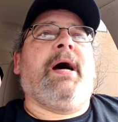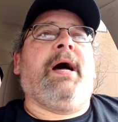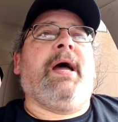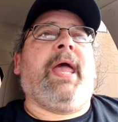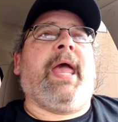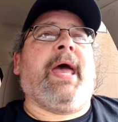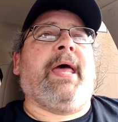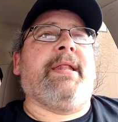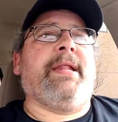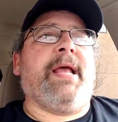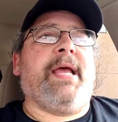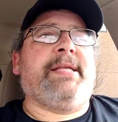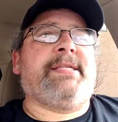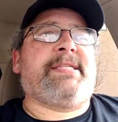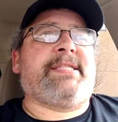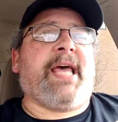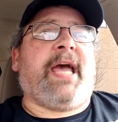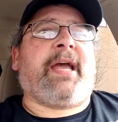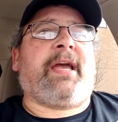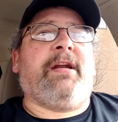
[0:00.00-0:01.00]
And
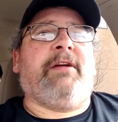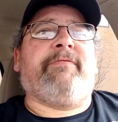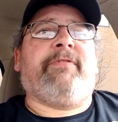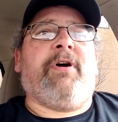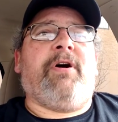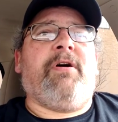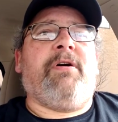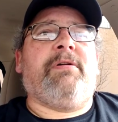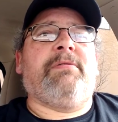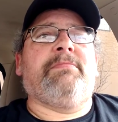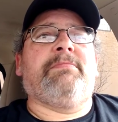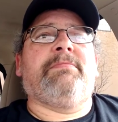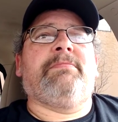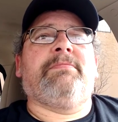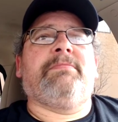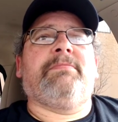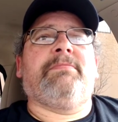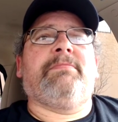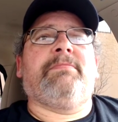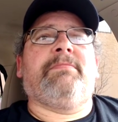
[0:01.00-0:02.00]
second of all,
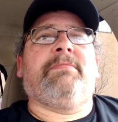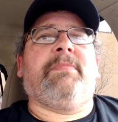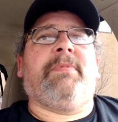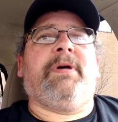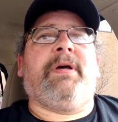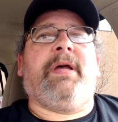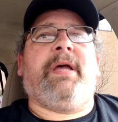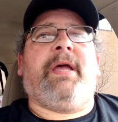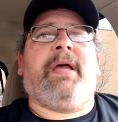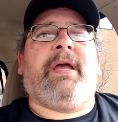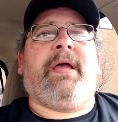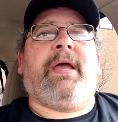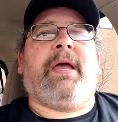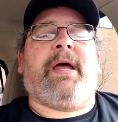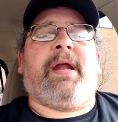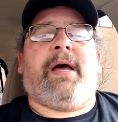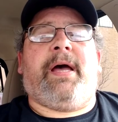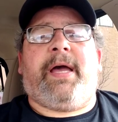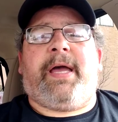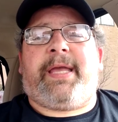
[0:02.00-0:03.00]

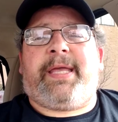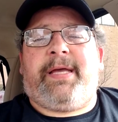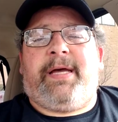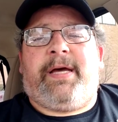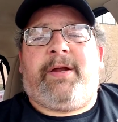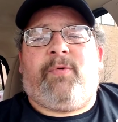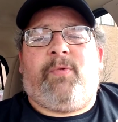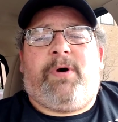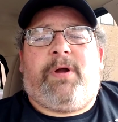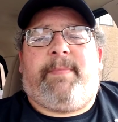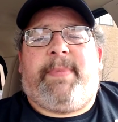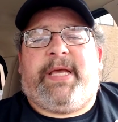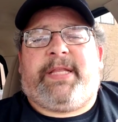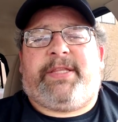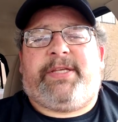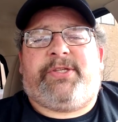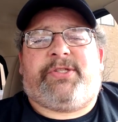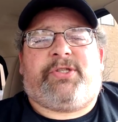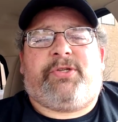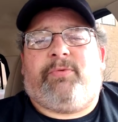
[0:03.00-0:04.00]
and I don't want to make
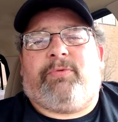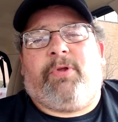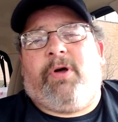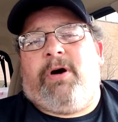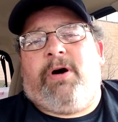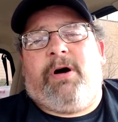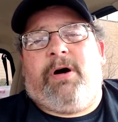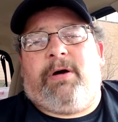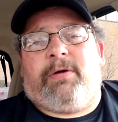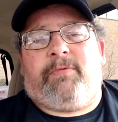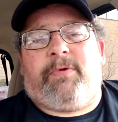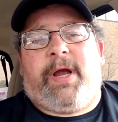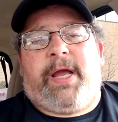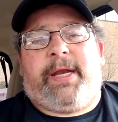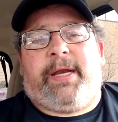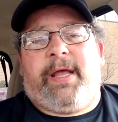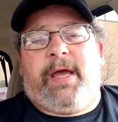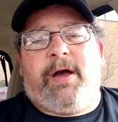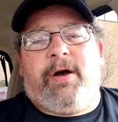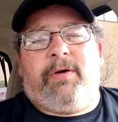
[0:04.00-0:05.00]
these too long
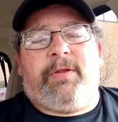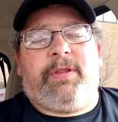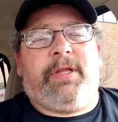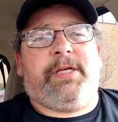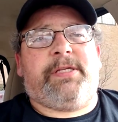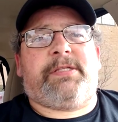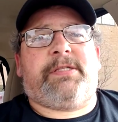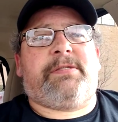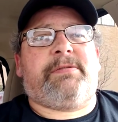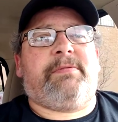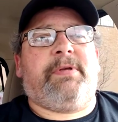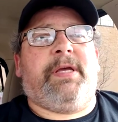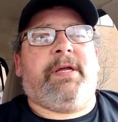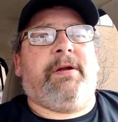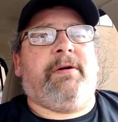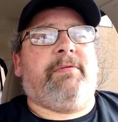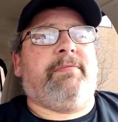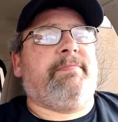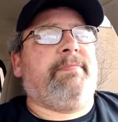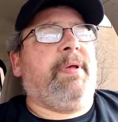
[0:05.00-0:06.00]
right now unless,
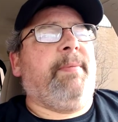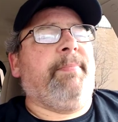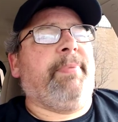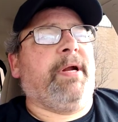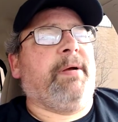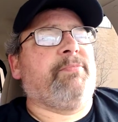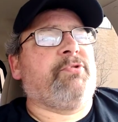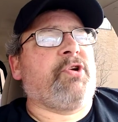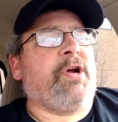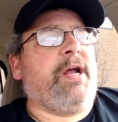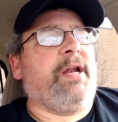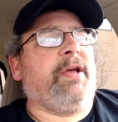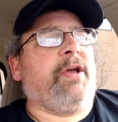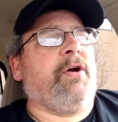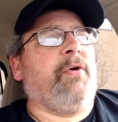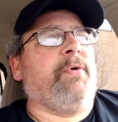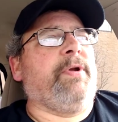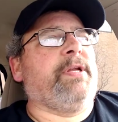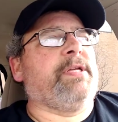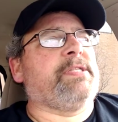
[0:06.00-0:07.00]
but I'm trying to
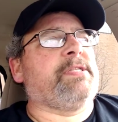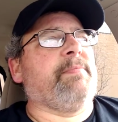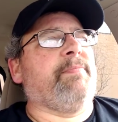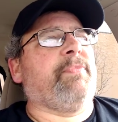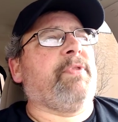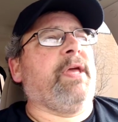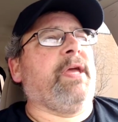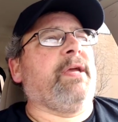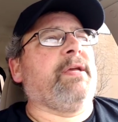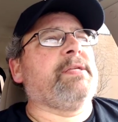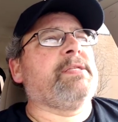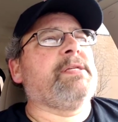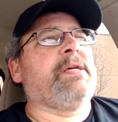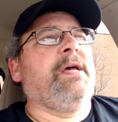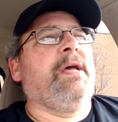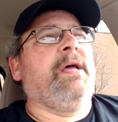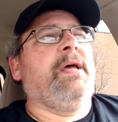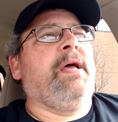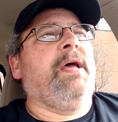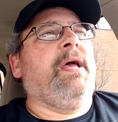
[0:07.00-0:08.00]
go into some things.
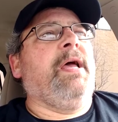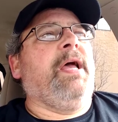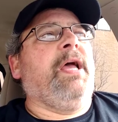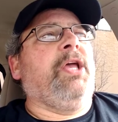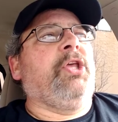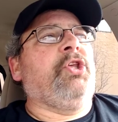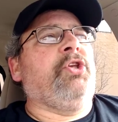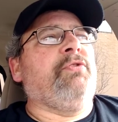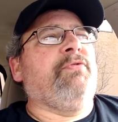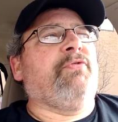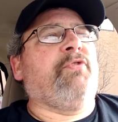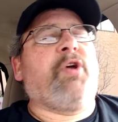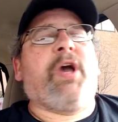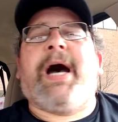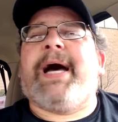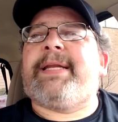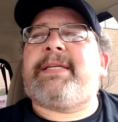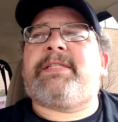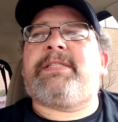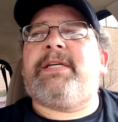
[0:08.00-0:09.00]
You've
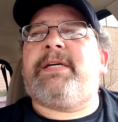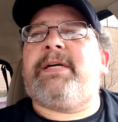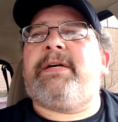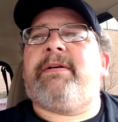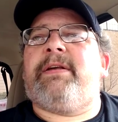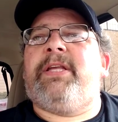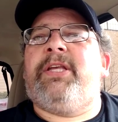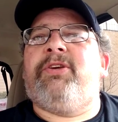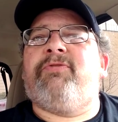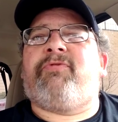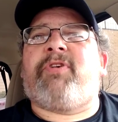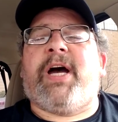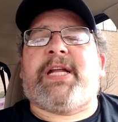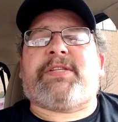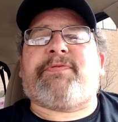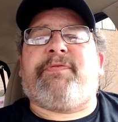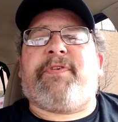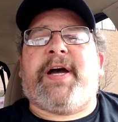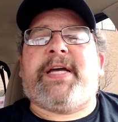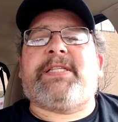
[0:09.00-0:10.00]
got to
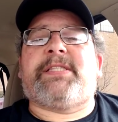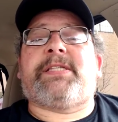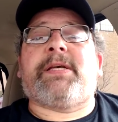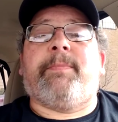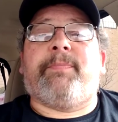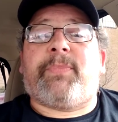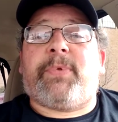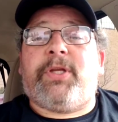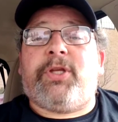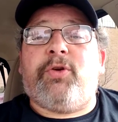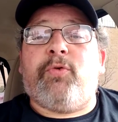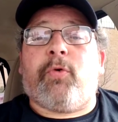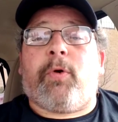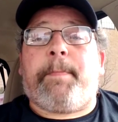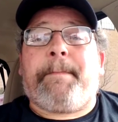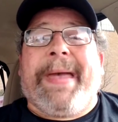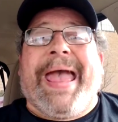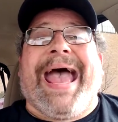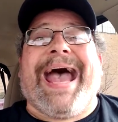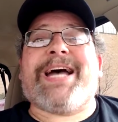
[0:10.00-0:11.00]
find something you are
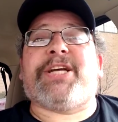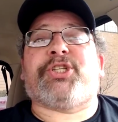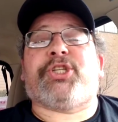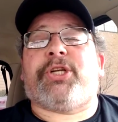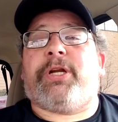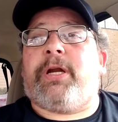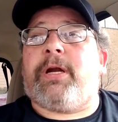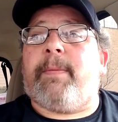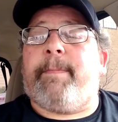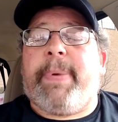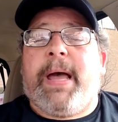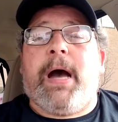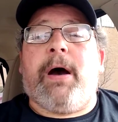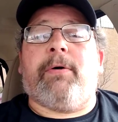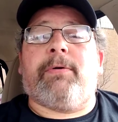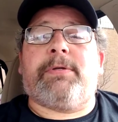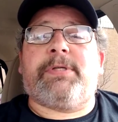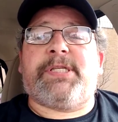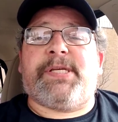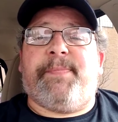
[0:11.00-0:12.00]
passionate
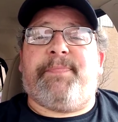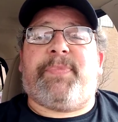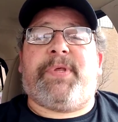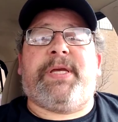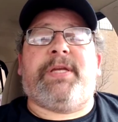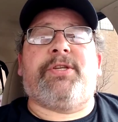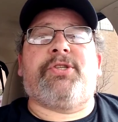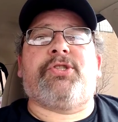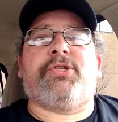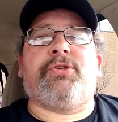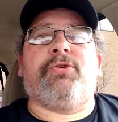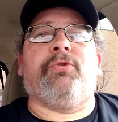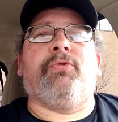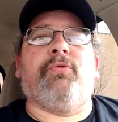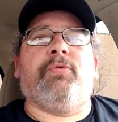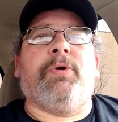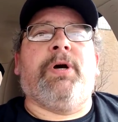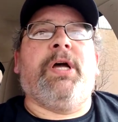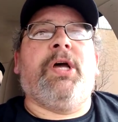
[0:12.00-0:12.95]
about, something to